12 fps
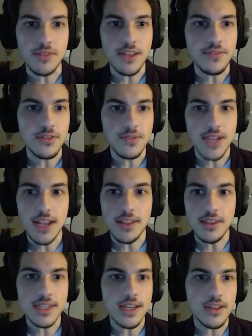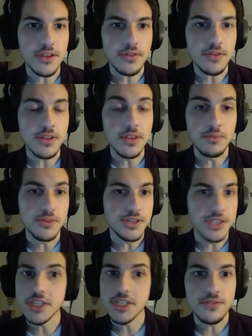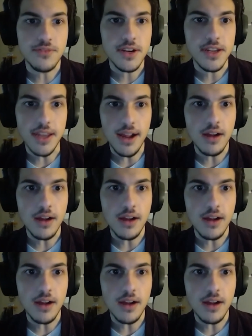level of talent that's out there in the British scene right now.